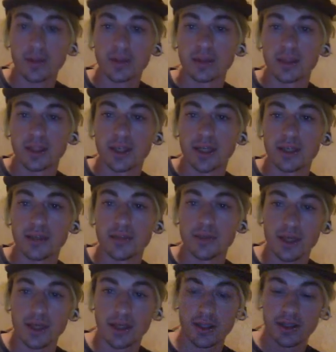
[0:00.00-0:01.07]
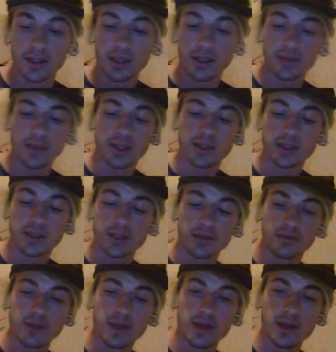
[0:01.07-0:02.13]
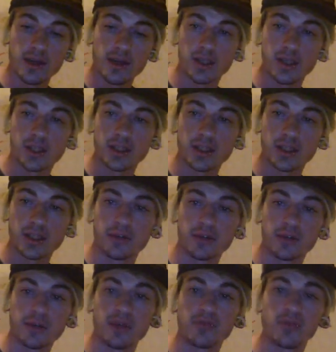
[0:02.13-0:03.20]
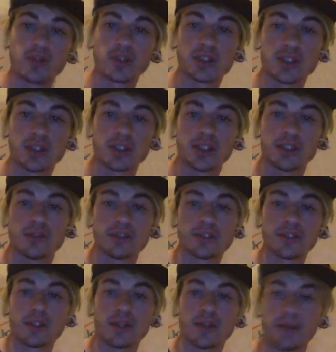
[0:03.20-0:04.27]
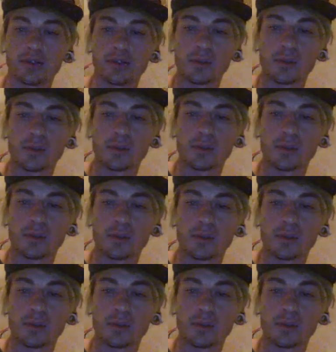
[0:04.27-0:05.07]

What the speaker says: Can you make it yourself? Yeah, you can make it yourself. You can make rosin yourself. Just look up how to make rosin.